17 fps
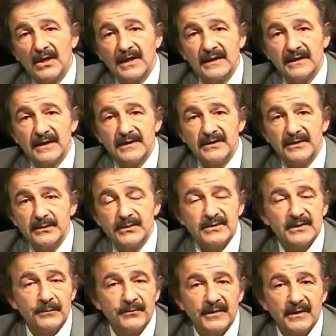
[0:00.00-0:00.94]
I like to use
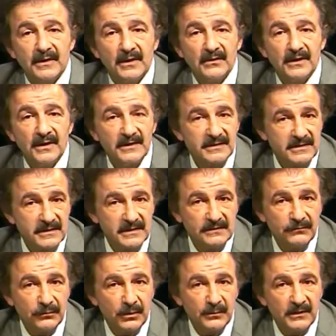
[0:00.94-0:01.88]
something called Hunsted's
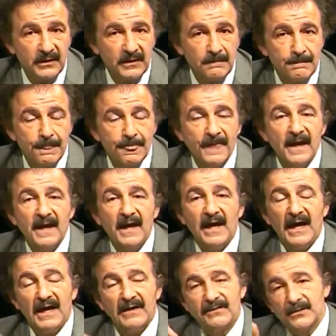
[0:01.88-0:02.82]
formula.
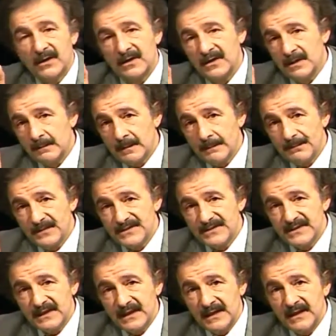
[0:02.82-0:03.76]
After I numb up the
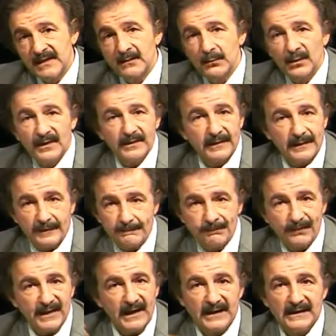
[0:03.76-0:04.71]
skin with a
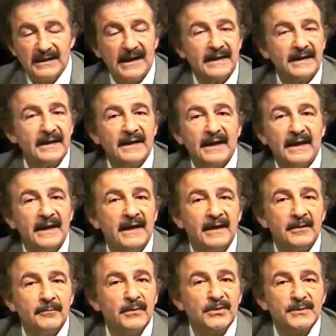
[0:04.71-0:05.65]
lidocaine,
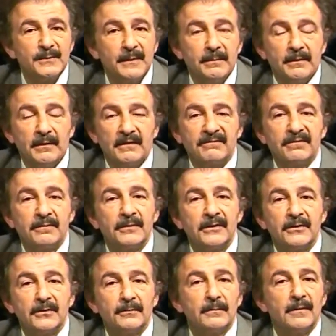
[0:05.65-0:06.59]
most people are
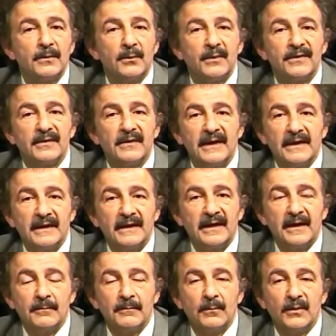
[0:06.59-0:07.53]
familiar with
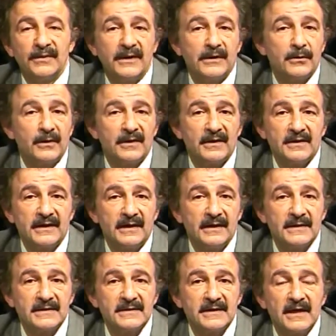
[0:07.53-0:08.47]
lidocaine when they go to the
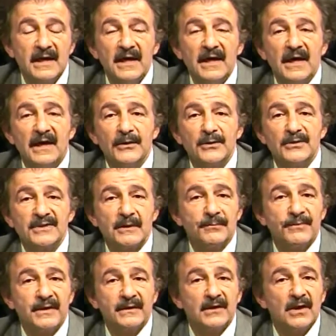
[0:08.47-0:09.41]
dentist. I use
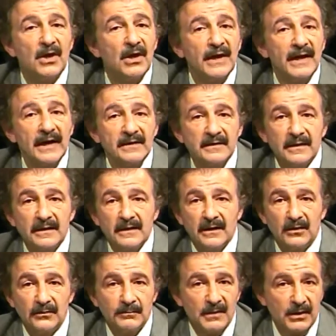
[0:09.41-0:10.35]
something long-acting
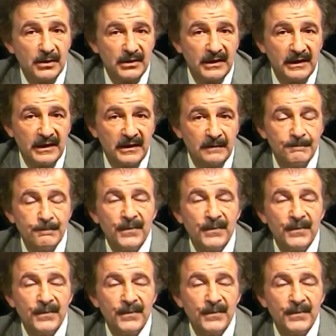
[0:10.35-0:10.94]
called Marcaine.